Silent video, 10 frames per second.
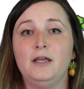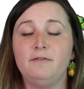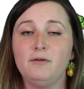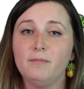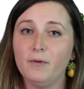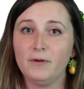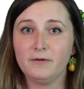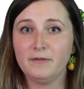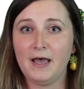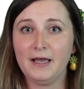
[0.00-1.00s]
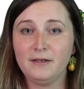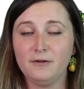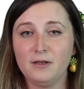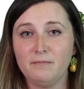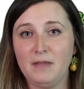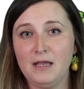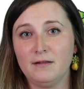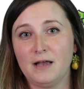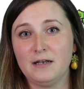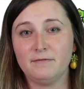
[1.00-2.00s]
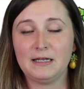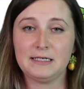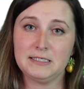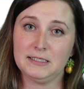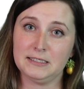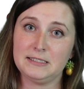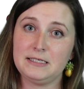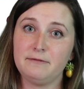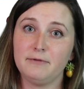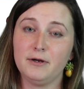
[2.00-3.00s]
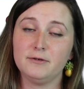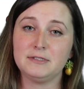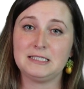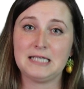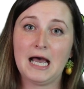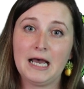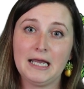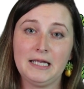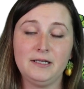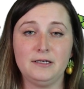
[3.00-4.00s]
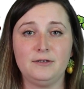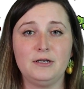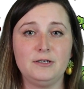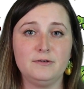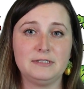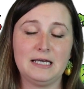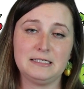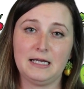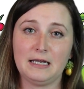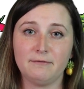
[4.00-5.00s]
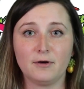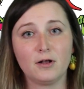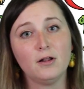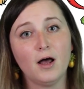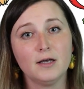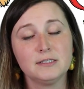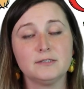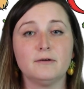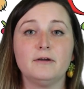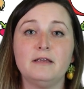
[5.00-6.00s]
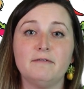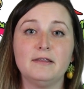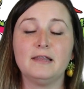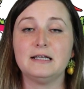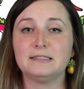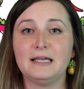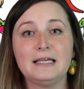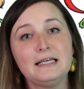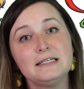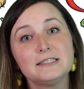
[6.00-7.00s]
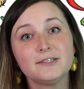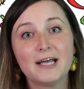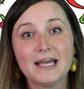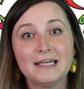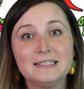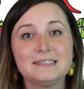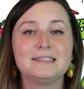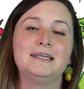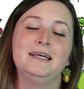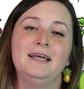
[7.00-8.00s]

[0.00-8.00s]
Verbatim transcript: If you boil that, you can make kind of like a dusty rose dye. You can use that dye for cloths or even things like Easter eggs.